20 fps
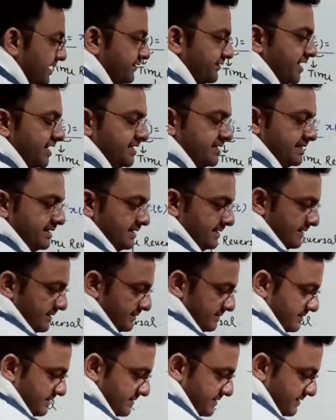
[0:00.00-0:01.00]
right?
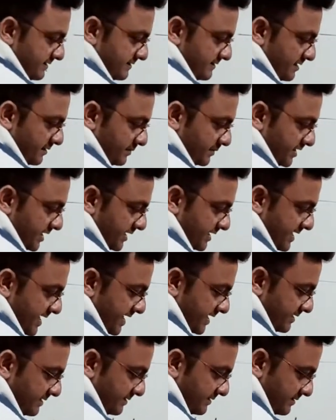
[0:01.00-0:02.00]
This is something
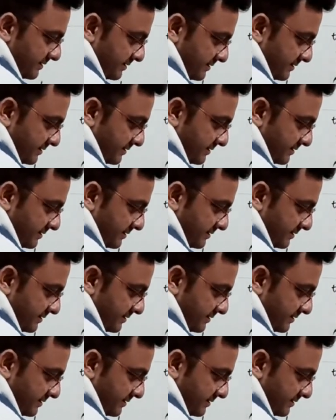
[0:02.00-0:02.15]
like